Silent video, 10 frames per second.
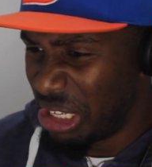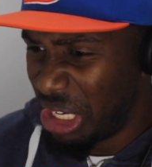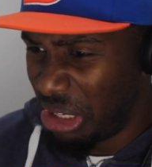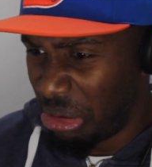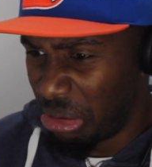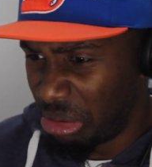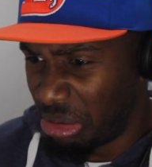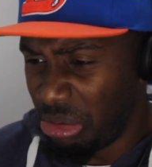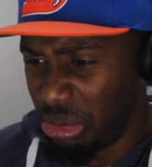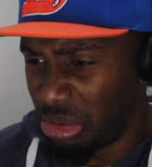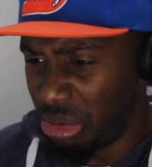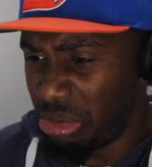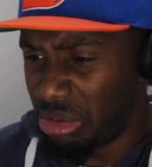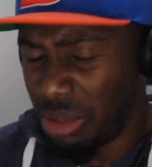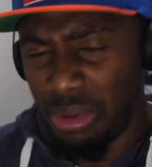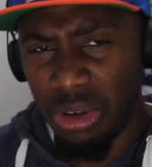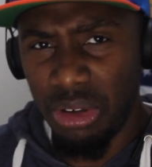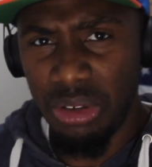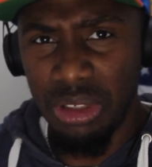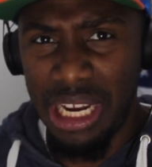Oh, come on,
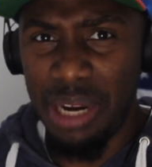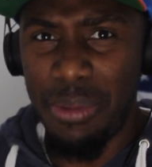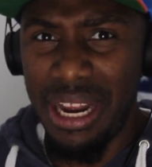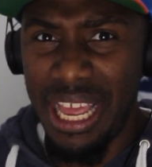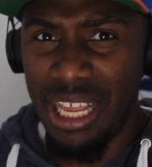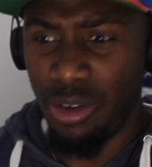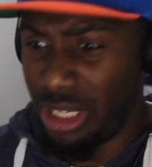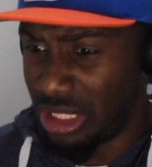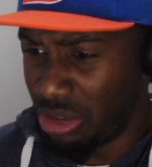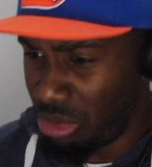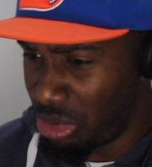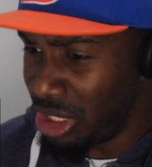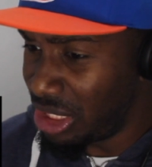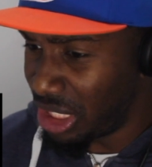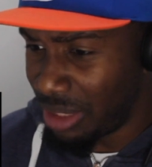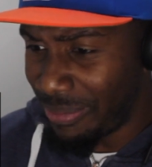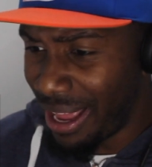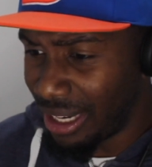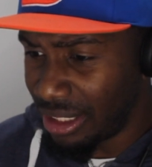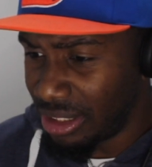hold on. Everybody hate Chris. Ooh, he took it
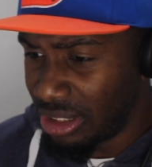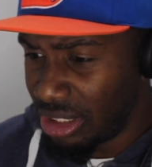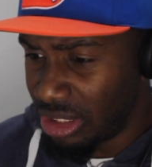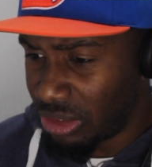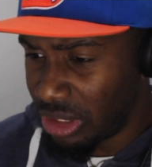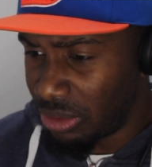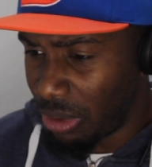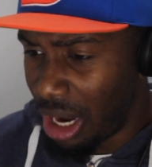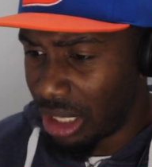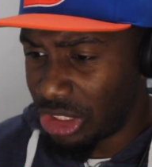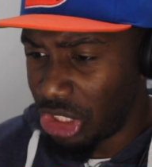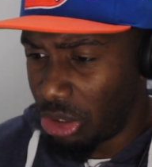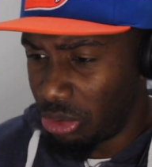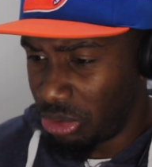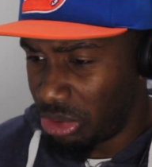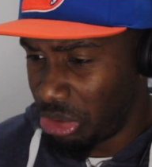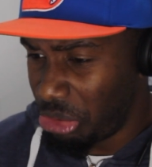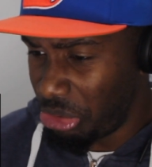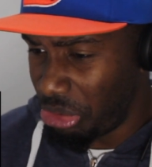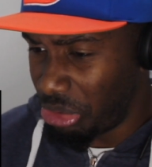back. Chris Rock Show.
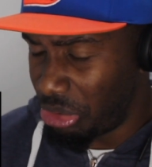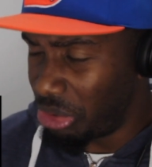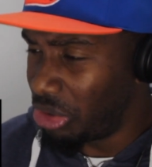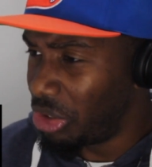Ooh.